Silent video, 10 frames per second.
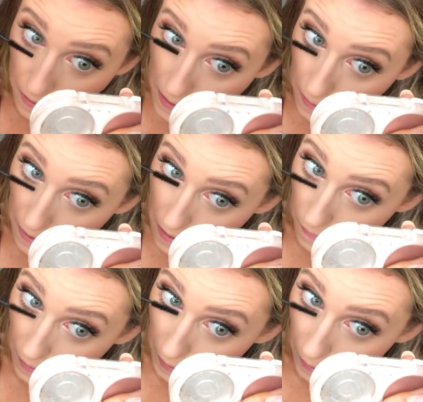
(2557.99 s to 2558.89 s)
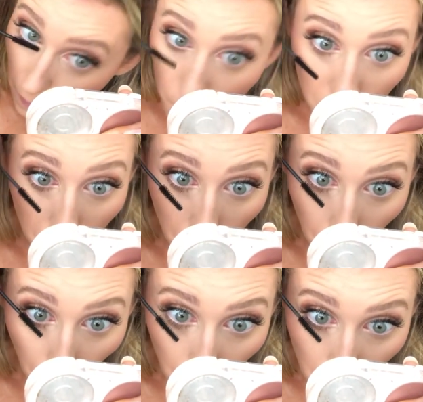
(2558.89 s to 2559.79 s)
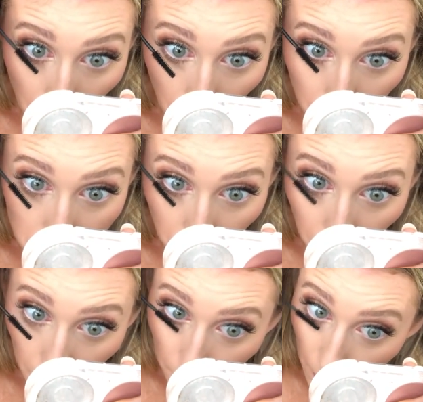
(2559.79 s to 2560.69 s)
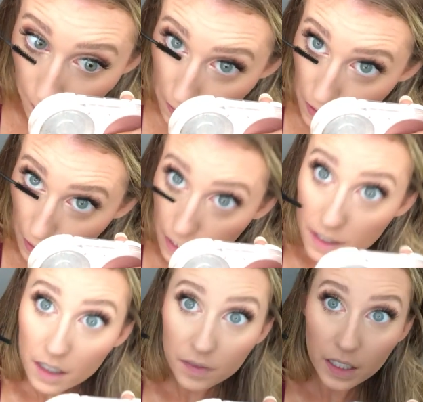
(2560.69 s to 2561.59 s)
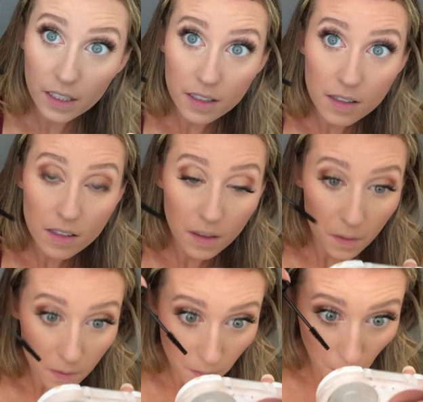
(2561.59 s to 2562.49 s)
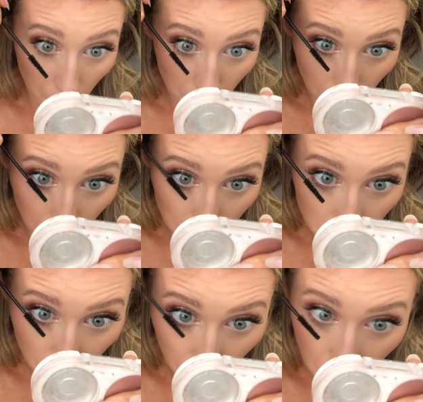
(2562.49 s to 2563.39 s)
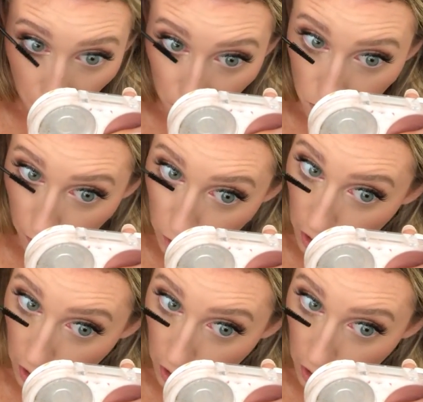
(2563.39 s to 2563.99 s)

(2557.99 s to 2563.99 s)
that's in this video, so I apologize if it is super long, super